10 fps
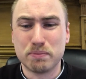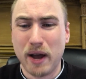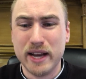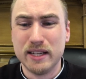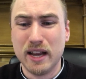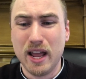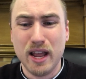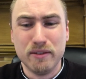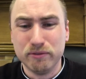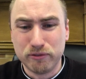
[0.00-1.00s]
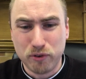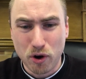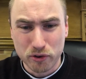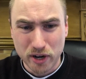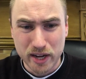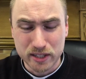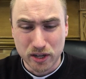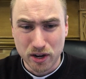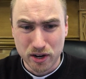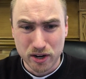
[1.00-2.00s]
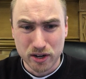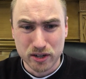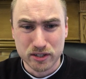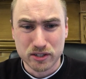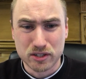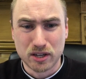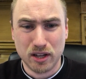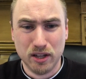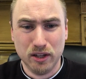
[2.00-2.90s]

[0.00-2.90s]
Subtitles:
my name for a curse.